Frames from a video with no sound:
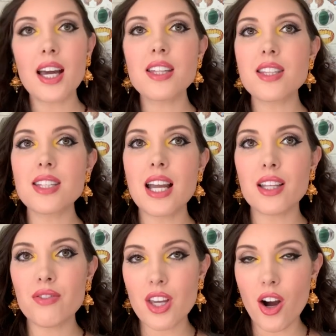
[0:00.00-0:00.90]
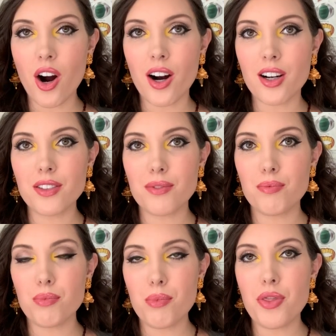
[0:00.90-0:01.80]
a state-of-the-art
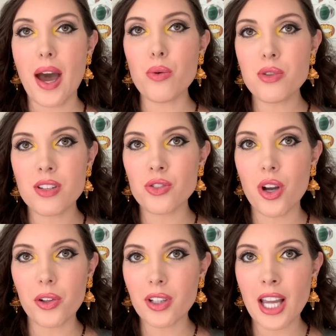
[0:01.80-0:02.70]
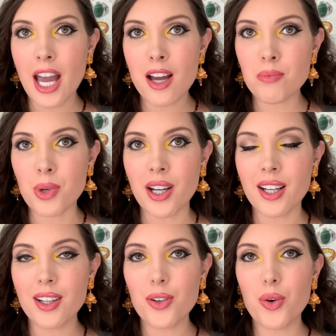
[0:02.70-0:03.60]
$1,000 camera,